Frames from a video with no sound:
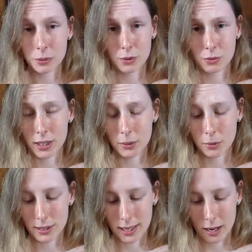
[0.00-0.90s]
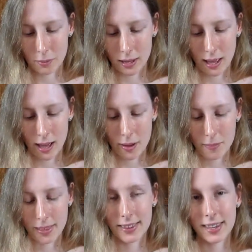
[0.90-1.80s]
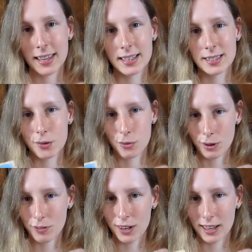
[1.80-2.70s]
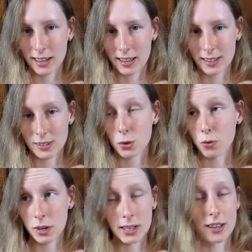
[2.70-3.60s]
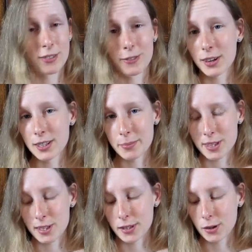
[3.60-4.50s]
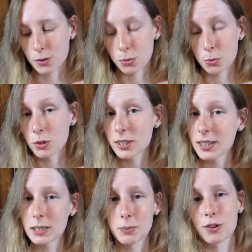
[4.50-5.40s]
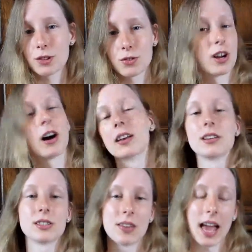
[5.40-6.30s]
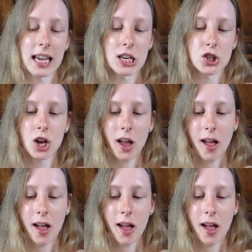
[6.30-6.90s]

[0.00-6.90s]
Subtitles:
was really what scared me. And the thing is, rereading it, or reading it for the first time as an adult, was an experience regardless of age.